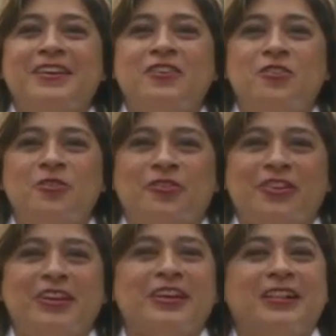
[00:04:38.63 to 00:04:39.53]

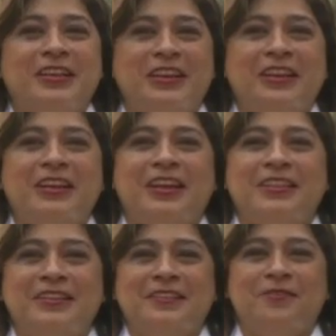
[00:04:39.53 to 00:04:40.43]
using, cleaning, and
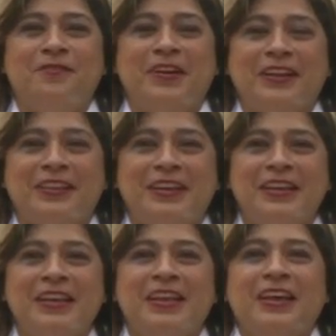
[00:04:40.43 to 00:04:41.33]
disinfecting
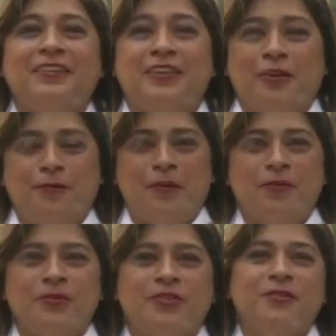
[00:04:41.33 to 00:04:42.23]
cell
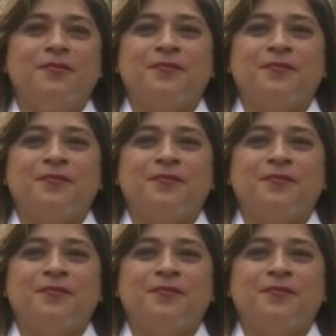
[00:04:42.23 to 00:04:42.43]
phones,